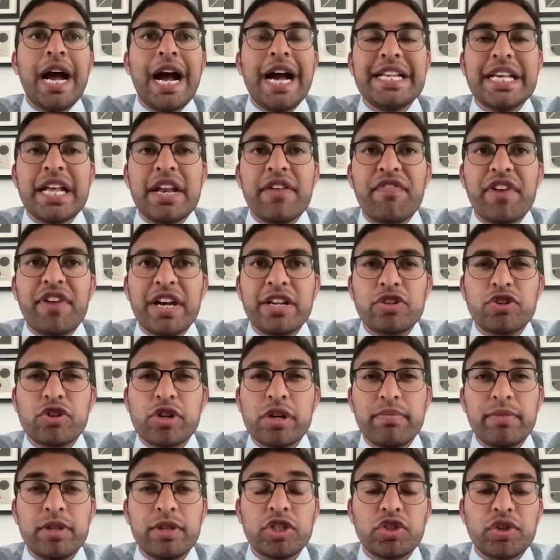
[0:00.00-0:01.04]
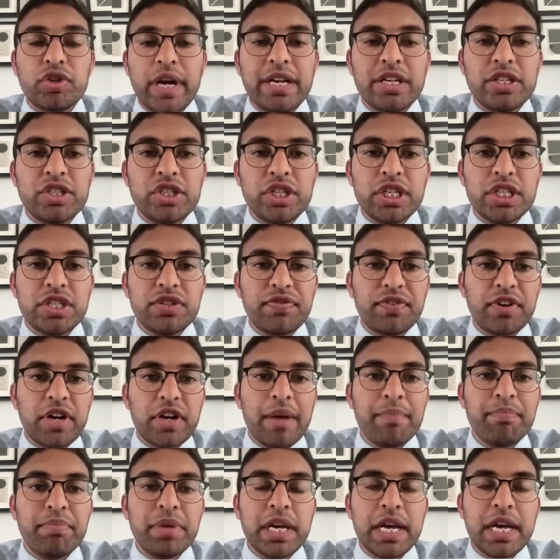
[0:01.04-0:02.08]
identifying treatment strategies for
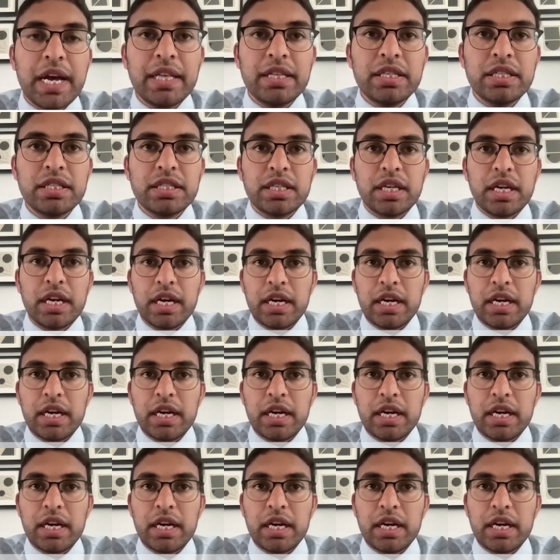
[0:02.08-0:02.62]
MPNs